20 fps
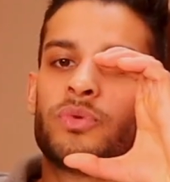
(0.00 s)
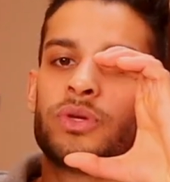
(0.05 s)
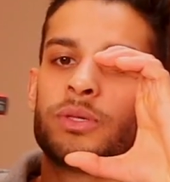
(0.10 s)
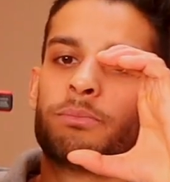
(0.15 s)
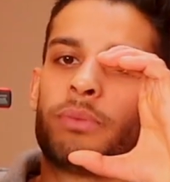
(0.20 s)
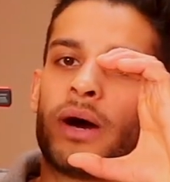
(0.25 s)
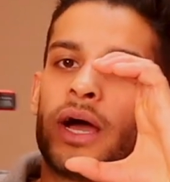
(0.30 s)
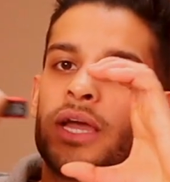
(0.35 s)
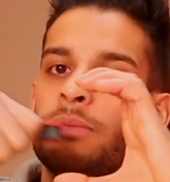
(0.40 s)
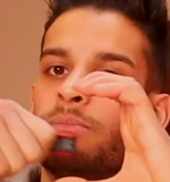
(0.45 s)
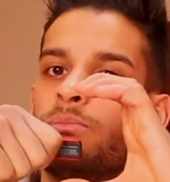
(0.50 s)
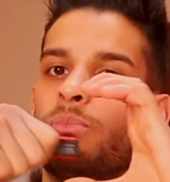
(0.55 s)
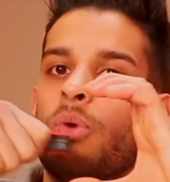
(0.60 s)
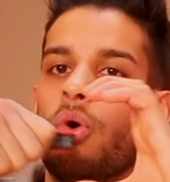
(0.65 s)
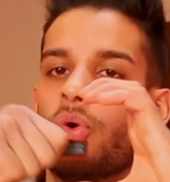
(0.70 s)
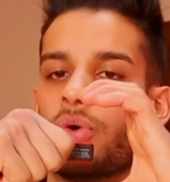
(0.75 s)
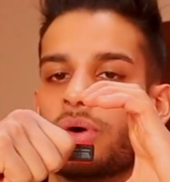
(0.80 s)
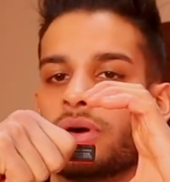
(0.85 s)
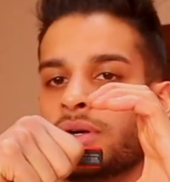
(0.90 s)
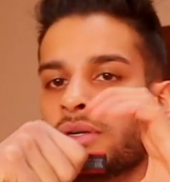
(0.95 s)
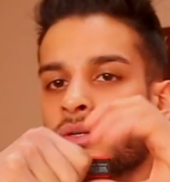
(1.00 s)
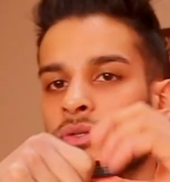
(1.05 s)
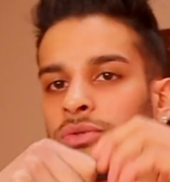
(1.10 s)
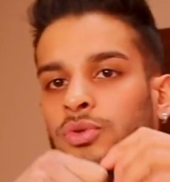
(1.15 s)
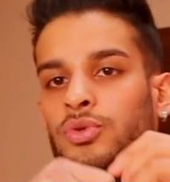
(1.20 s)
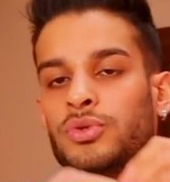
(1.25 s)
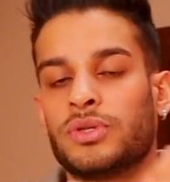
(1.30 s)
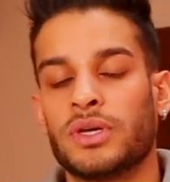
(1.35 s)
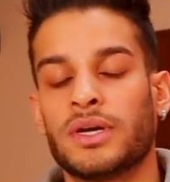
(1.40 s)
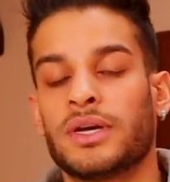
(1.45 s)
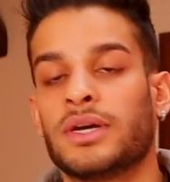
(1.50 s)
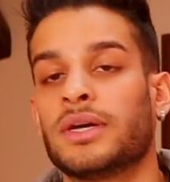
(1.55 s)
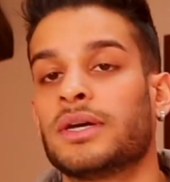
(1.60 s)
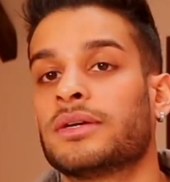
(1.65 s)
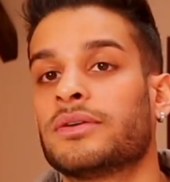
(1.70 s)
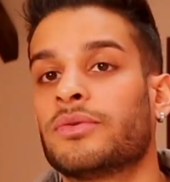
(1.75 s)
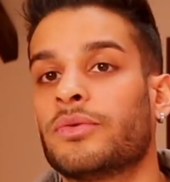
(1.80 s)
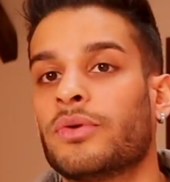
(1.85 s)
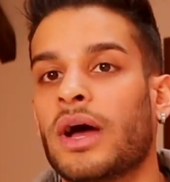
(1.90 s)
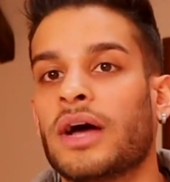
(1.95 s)
bind more to the
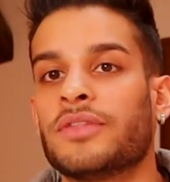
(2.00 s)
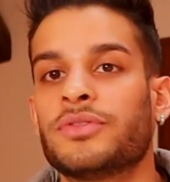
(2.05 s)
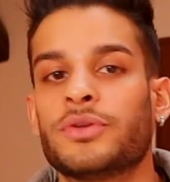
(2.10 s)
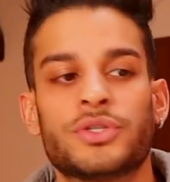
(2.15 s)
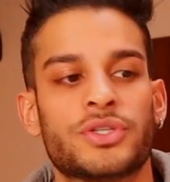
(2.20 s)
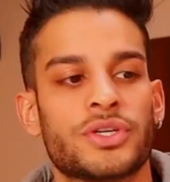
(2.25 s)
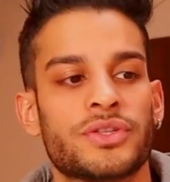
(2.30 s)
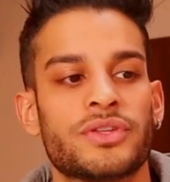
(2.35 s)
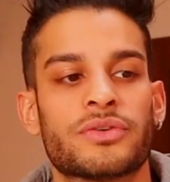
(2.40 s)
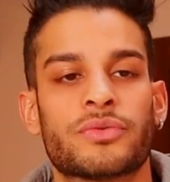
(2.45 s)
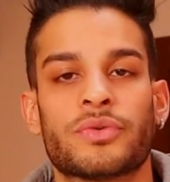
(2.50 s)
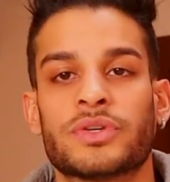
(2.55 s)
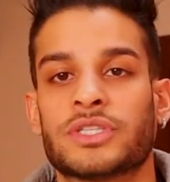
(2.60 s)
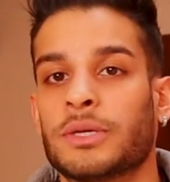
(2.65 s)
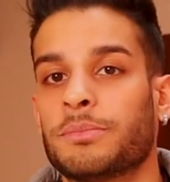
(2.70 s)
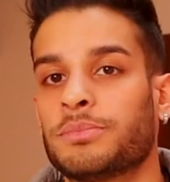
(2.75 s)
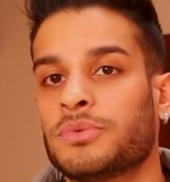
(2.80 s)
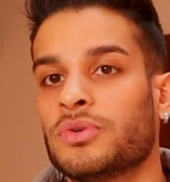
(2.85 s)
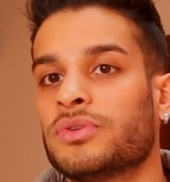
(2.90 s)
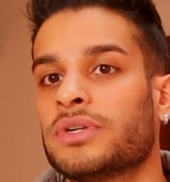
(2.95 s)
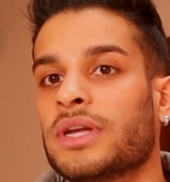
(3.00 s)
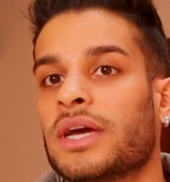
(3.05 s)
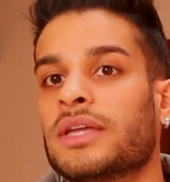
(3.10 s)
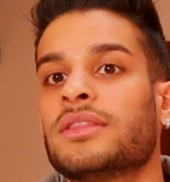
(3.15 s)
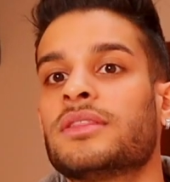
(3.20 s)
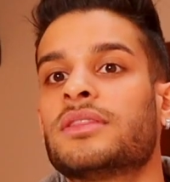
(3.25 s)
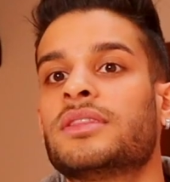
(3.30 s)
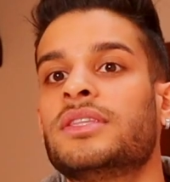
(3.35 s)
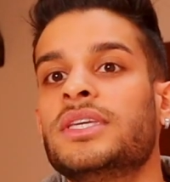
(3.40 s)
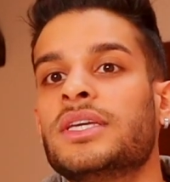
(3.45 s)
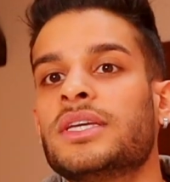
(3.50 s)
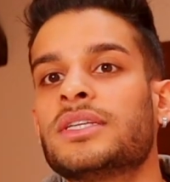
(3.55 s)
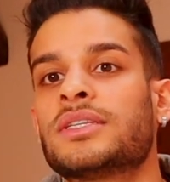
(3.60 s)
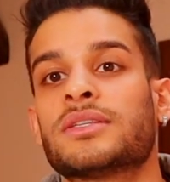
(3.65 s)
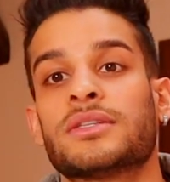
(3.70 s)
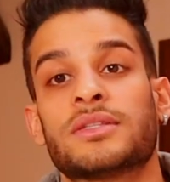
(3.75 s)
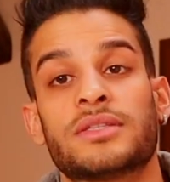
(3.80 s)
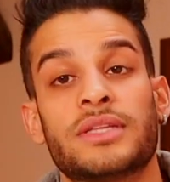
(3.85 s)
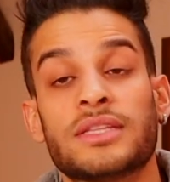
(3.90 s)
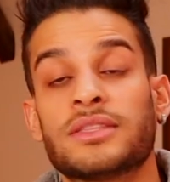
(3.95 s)
androgenic receptor than
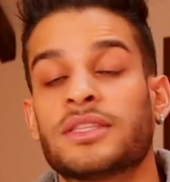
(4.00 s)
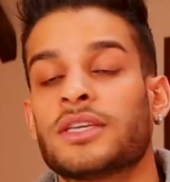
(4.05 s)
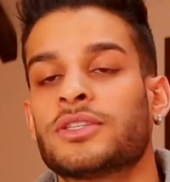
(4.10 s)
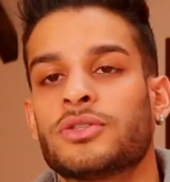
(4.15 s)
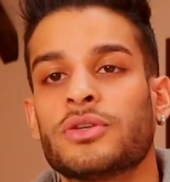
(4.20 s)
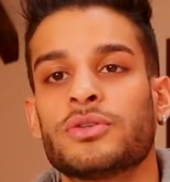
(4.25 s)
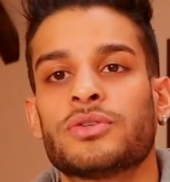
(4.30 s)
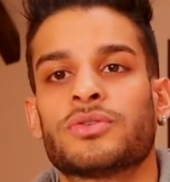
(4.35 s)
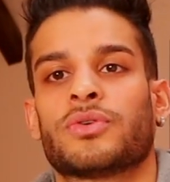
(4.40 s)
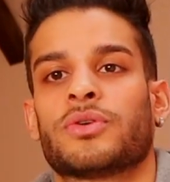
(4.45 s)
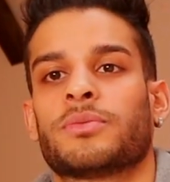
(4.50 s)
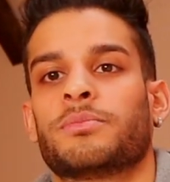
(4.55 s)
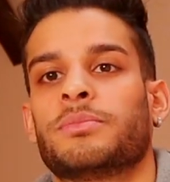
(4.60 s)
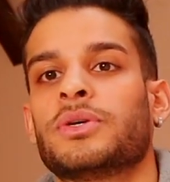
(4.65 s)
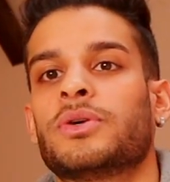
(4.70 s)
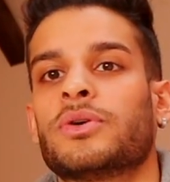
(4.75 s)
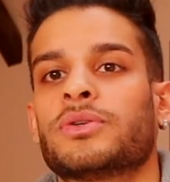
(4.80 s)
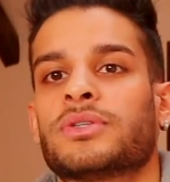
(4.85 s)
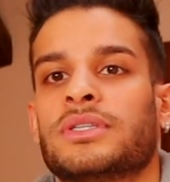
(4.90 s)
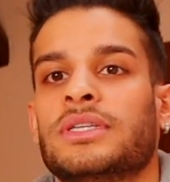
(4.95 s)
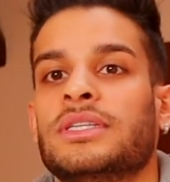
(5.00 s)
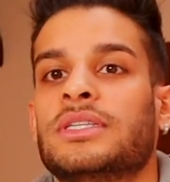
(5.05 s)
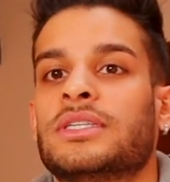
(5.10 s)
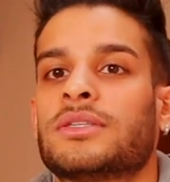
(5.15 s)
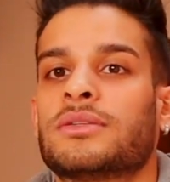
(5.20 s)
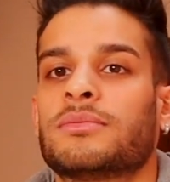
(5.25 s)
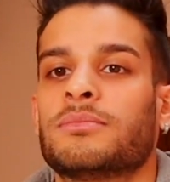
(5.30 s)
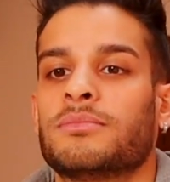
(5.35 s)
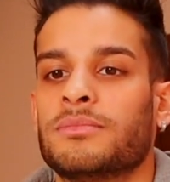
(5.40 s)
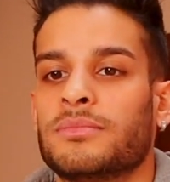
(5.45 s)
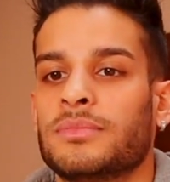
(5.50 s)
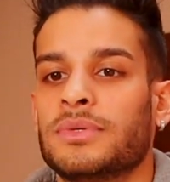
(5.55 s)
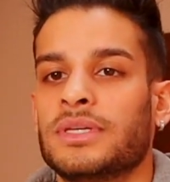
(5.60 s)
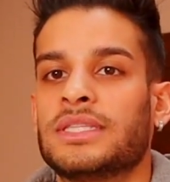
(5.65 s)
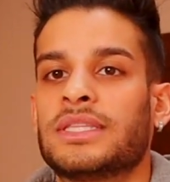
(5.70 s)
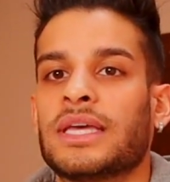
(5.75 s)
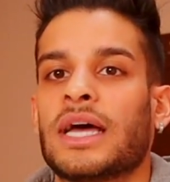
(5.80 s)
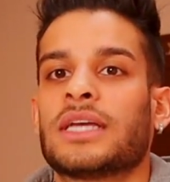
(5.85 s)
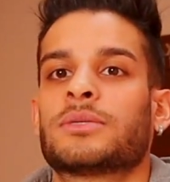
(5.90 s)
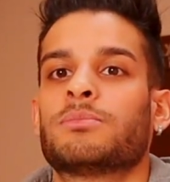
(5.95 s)
testosterone because it
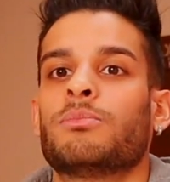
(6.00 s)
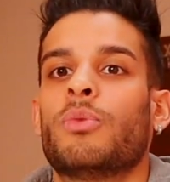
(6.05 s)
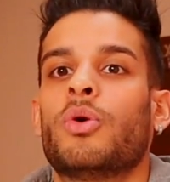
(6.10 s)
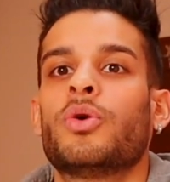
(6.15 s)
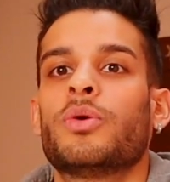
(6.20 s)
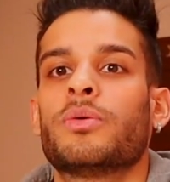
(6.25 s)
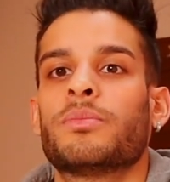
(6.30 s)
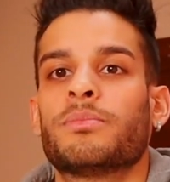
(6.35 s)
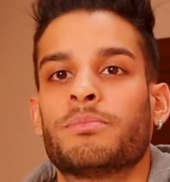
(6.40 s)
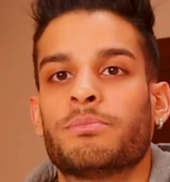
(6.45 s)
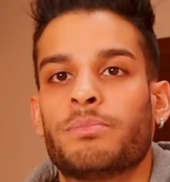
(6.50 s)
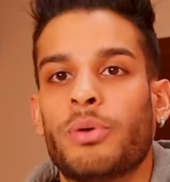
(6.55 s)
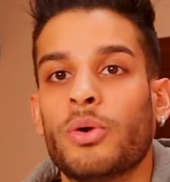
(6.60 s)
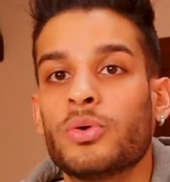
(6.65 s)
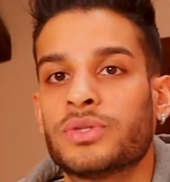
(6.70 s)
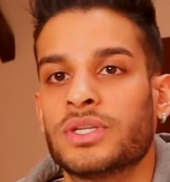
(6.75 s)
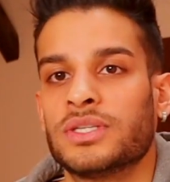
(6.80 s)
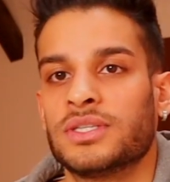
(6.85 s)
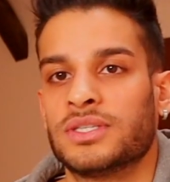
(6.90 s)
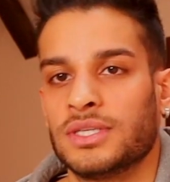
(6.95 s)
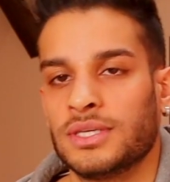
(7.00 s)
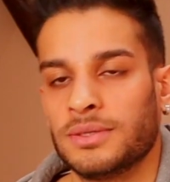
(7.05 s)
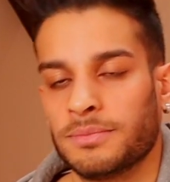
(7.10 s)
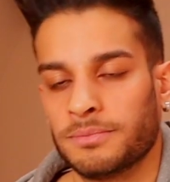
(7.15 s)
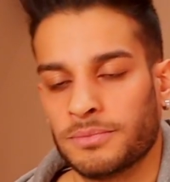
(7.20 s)
has more potency.